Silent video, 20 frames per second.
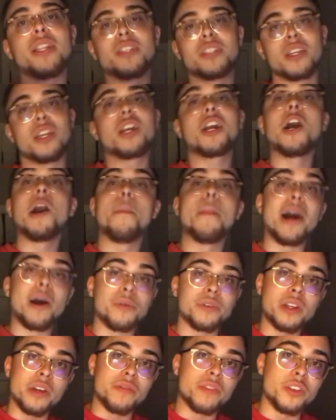and is going to come
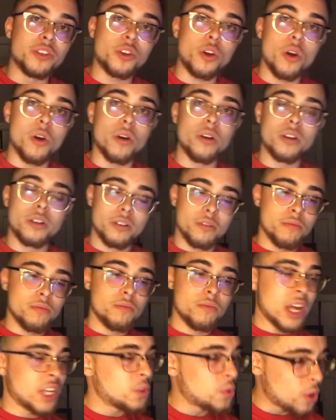out of this card.
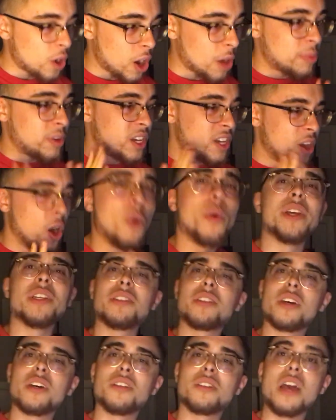That's what RBE
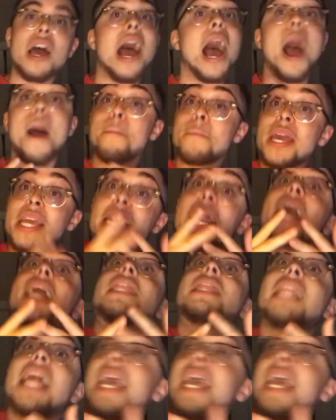always does. I may not